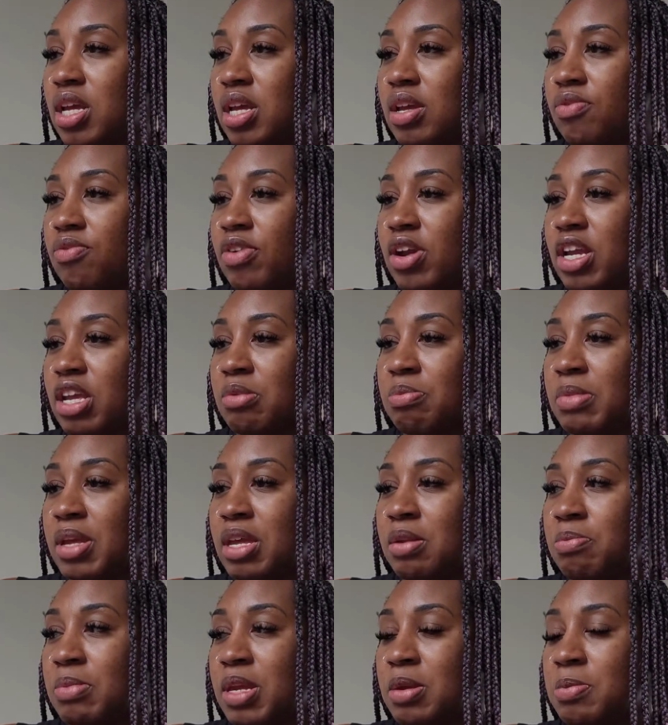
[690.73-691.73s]

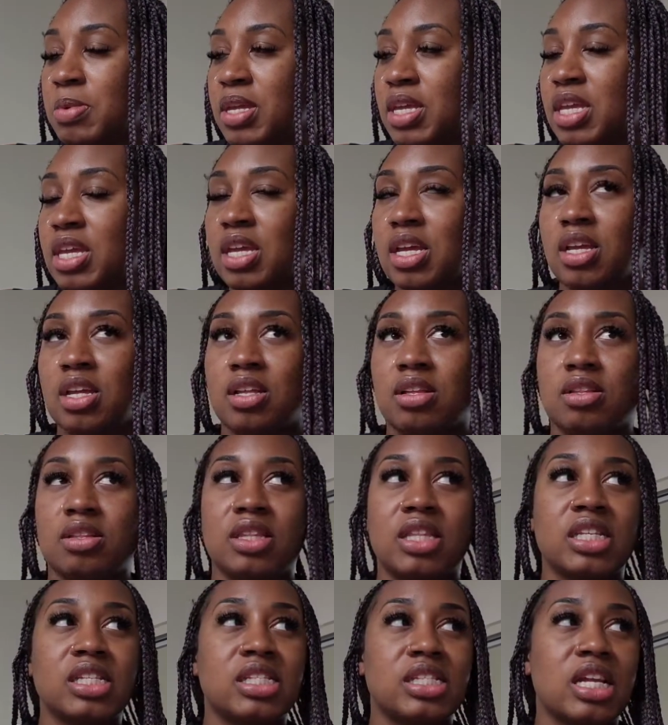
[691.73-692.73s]
recommend maybe
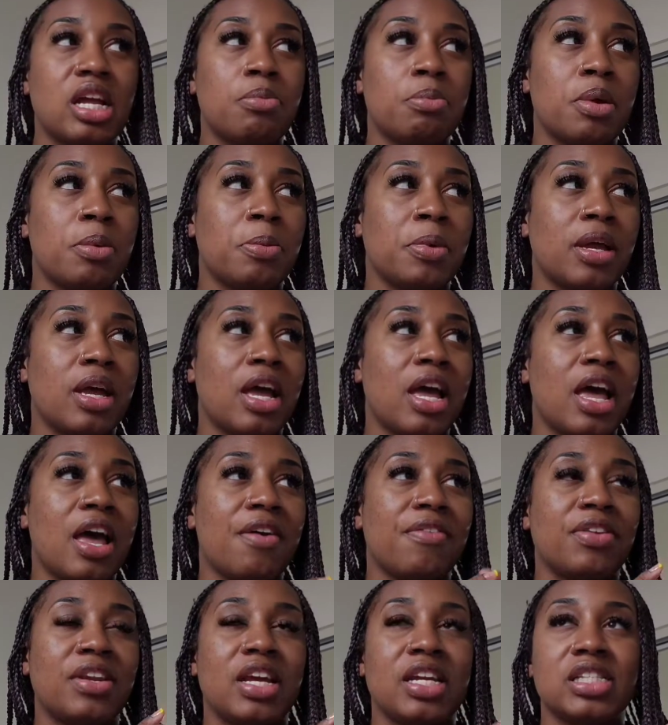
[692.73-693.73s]
this time I have
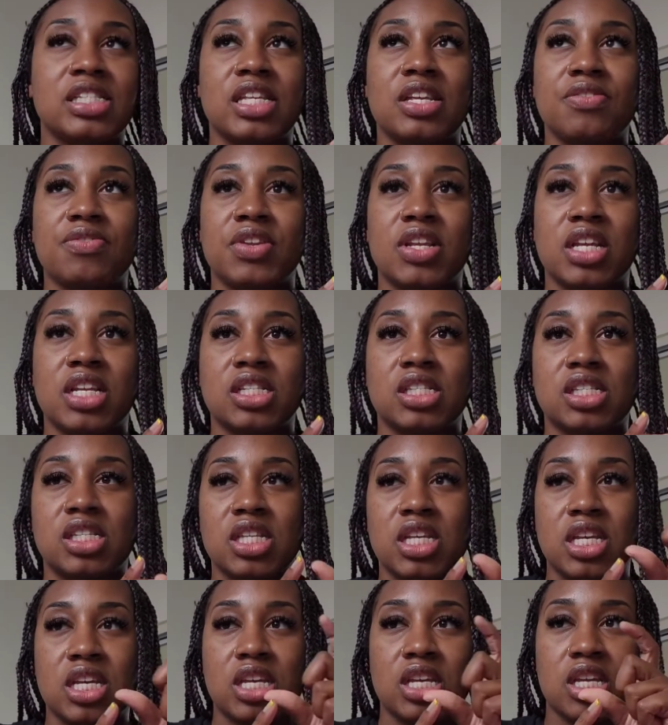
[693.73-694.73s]
an activity. It's
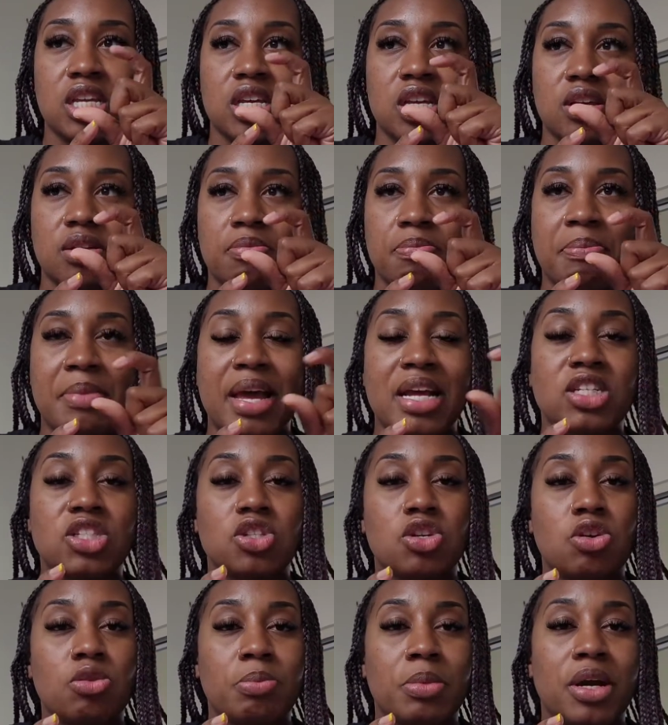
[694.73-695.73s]
the
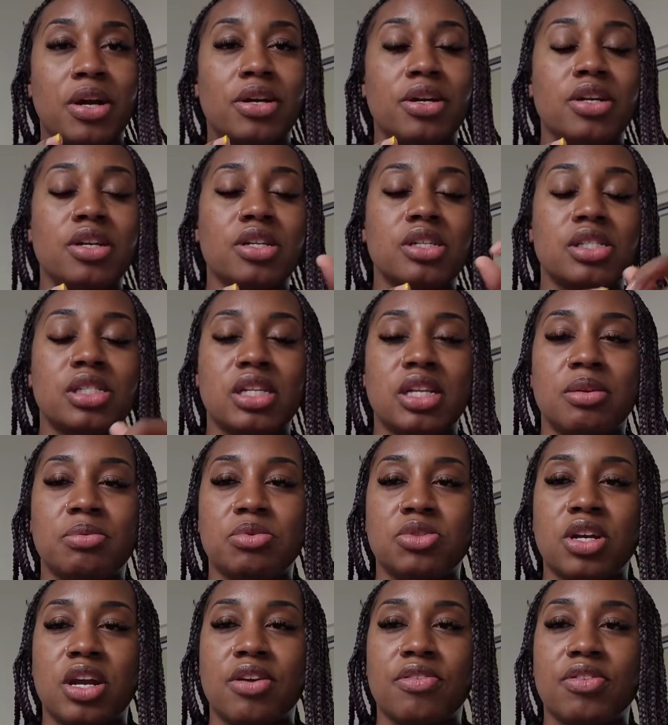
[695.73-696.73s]
magical markers that I'm
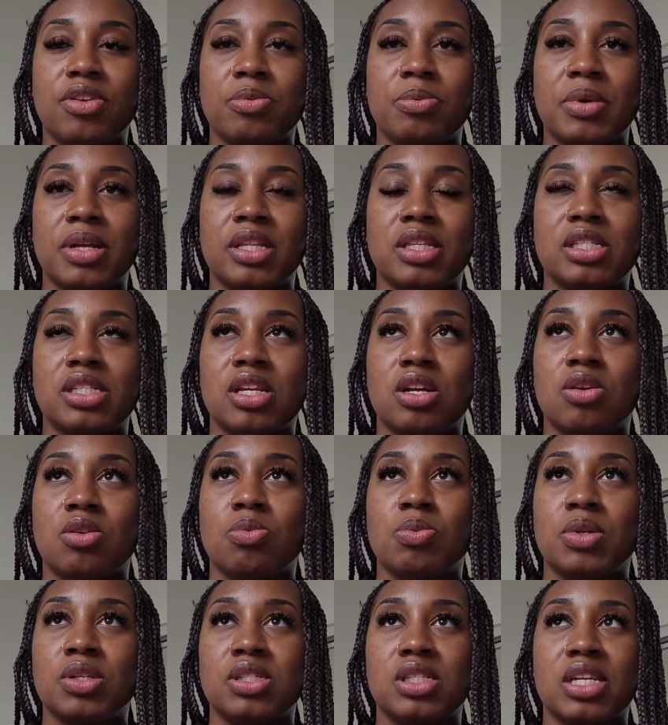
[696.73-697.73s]
traveling with, so
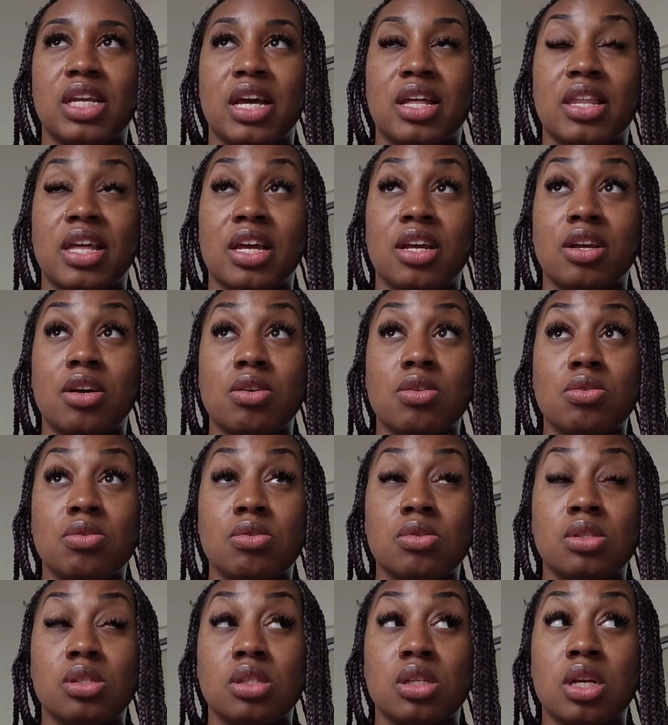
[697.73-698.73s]
we'll see how that
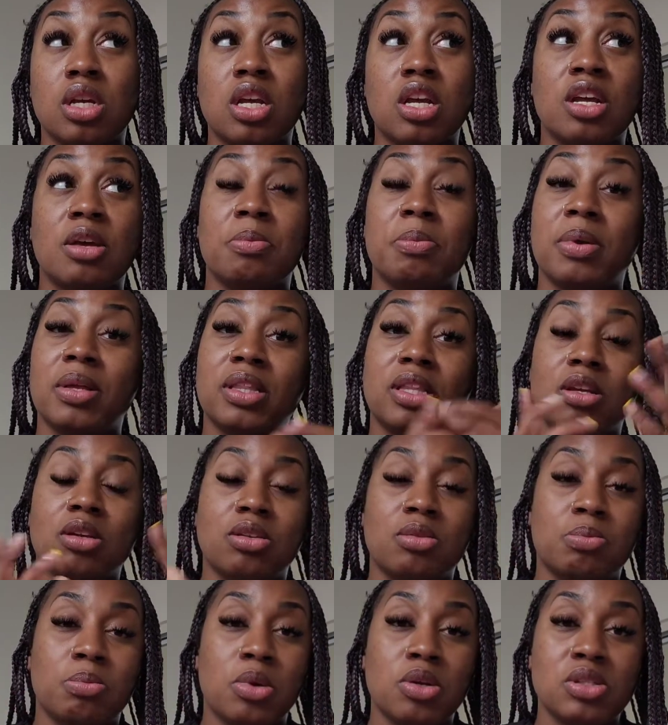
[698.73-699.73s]
goes. But they'll
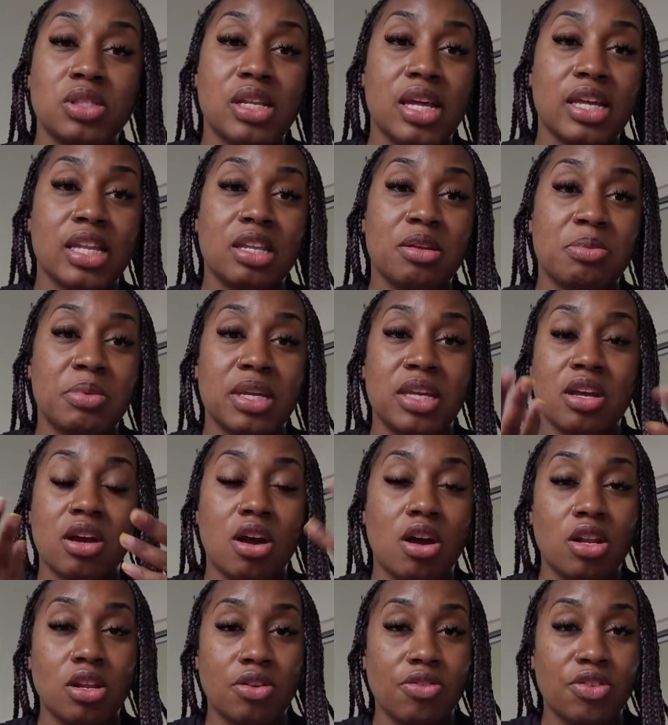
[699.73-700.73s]
most likely be
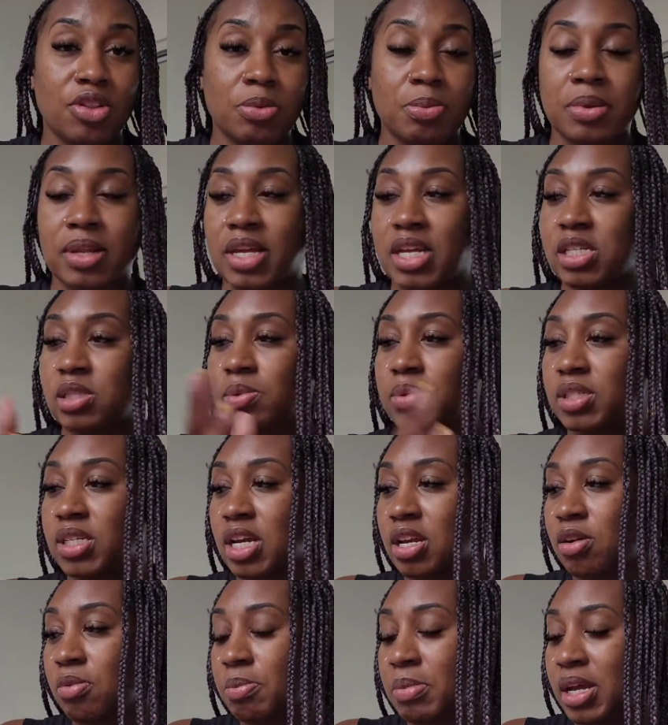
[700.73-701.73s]
all over the place, which I
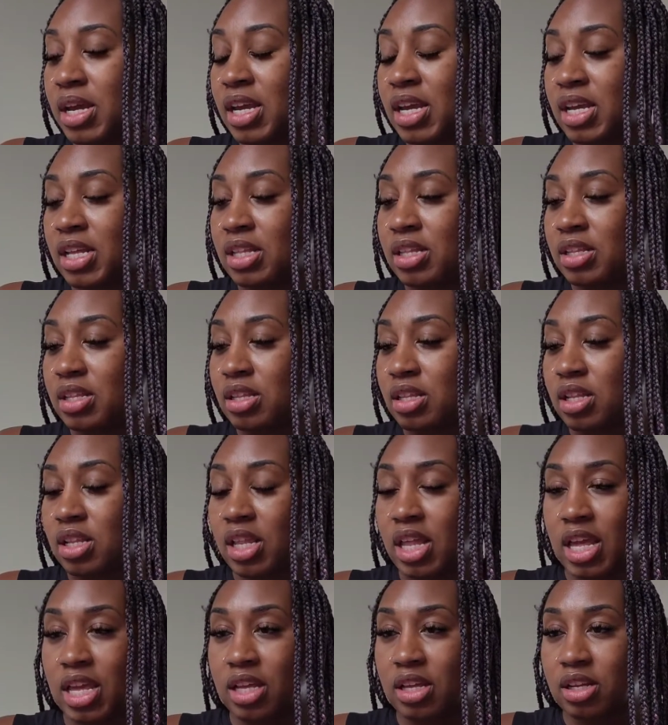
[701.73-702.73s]
don't mind,
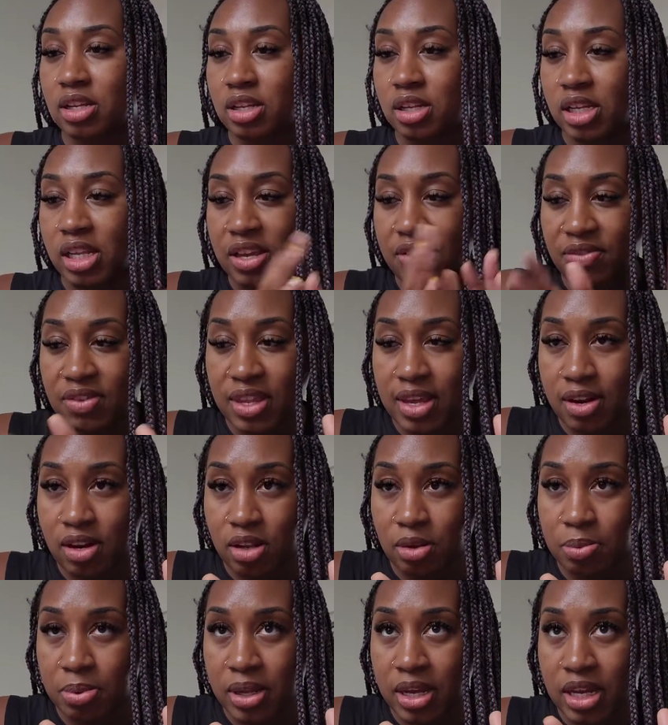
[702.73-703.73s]
like leaving that on
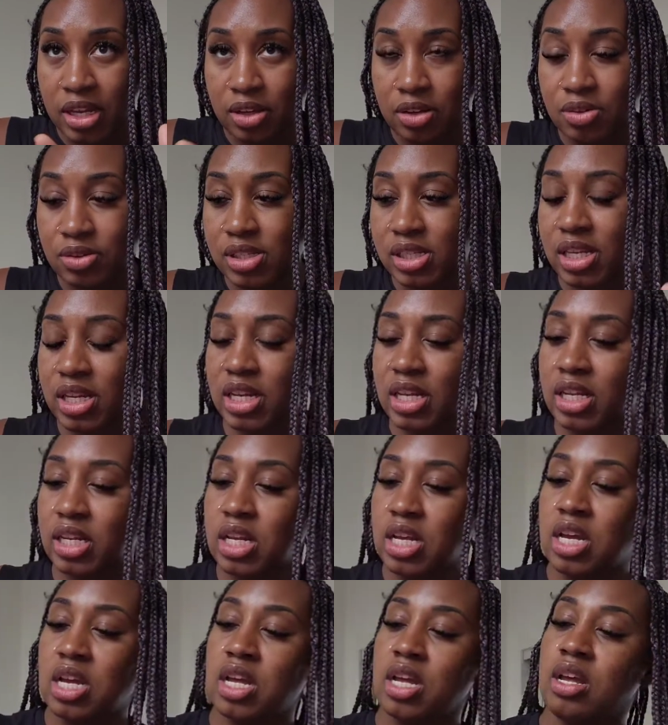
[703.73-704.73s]
the plane, losing it.
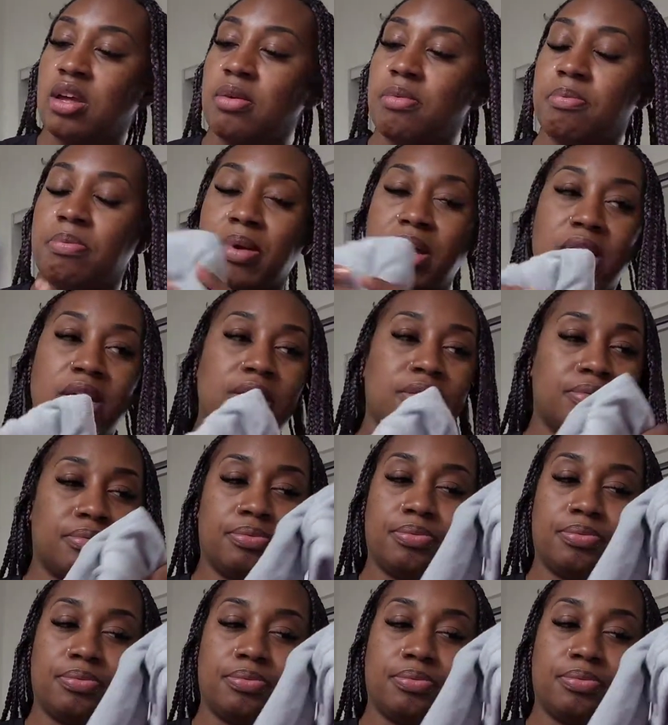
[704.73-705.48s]
But